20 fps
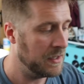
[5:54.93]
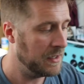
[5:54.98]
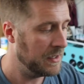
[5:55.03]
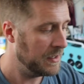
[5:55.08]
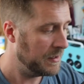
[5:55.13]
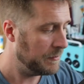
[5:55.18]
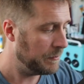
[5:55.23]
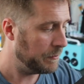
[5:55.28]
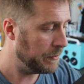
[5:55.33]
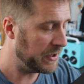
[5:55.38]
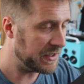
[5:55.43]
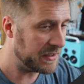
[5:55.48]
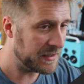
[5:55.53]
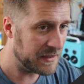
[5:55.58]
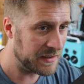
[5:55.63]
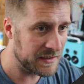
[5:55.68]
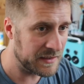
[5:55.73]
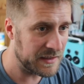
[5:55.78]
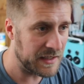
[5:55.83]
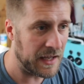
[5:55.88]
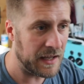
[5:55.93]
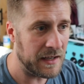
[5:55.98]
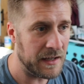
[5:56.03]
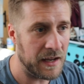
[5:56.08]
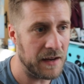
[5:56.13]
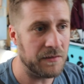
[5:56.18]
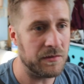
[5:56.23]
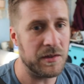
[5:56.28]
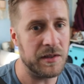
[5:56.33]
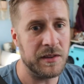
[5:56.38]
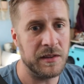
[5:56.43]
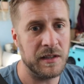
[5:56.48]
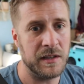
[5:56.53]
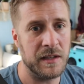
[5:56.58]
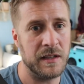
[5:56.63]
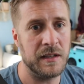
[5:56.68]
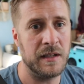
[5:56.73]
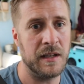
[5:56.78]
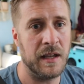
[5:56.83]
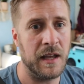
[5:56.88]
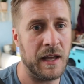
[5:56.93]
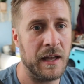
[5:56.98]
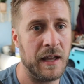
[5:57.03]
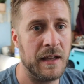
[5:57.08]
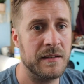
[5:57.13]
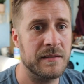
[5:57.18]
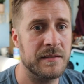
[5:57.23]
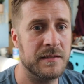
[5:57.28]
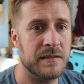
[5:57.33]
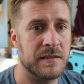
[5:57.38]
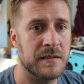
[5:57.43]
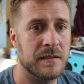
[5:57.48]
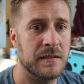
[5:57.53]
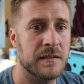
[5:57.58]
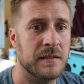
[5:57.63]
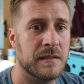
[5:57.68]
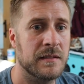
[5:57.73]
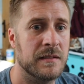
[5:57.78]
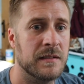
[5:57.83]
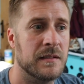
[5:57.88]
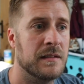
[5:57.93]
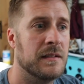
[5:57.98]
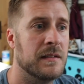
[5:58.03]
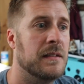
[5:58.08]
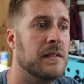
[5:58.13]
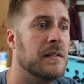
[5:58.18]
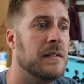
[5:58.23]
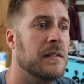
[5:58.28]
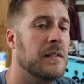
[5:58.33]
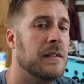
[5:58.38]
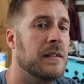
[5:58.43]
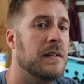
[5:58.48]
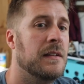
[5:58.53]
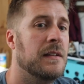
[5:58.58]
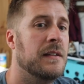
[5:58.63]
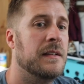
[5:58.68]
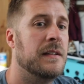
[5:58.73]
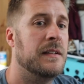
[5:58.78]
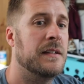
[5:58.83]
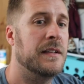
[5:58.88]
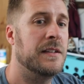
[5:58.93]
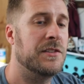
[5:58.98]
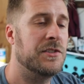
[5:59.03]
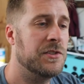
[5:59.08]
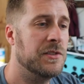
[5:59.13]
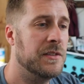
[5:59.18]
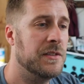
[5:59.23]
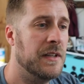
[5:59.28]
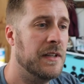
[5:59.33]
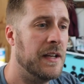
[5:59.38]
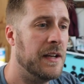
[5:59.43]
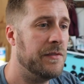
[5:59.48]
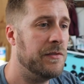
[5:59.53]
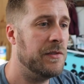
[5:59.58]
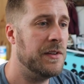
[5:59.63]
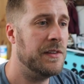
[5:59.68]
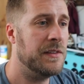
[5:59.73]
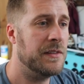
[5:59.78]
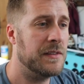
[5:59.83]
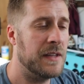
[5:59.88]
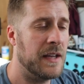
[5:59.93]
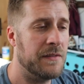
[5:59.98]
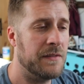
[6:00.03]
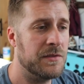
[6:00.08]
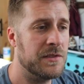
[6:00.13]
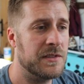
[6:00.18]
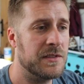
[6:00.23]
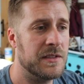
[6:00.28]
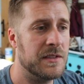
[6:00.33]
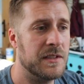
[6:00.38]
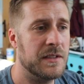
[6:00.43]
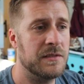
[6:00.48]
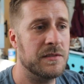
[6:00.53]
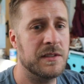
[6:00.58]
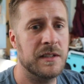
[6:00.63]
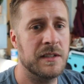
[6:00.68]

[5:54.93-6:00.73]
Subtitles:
But set everything as it should. Every single thing that you